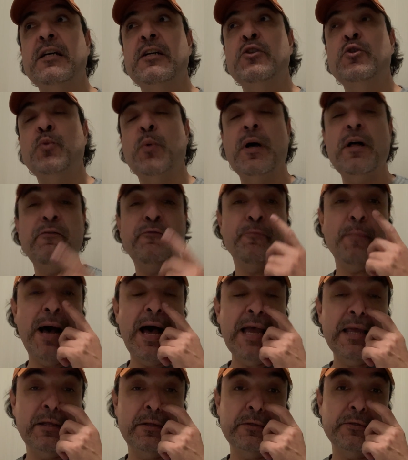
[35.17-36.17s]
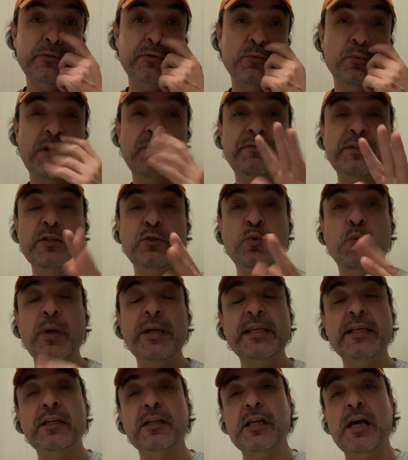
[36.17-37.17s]
12 miles, roughly
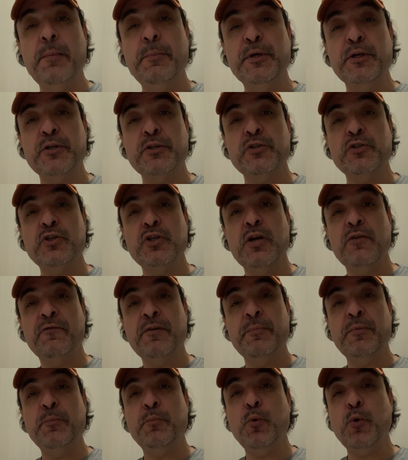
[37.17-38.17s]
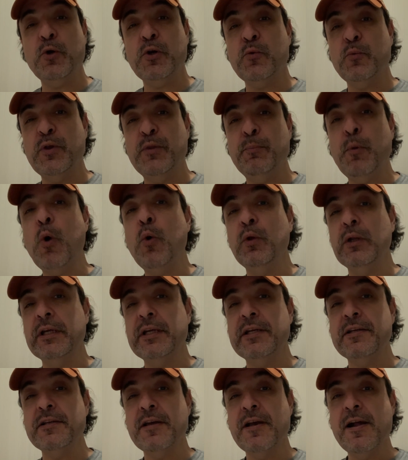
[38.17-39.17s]
20 kilometers from the border with
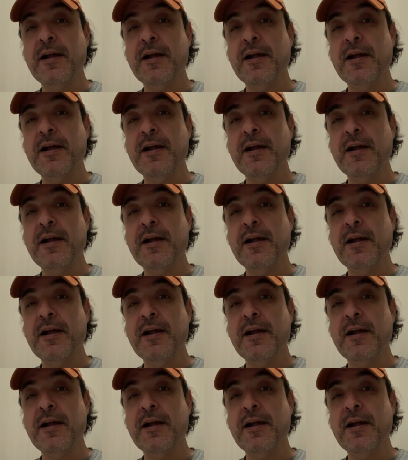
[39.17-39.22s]
Poland.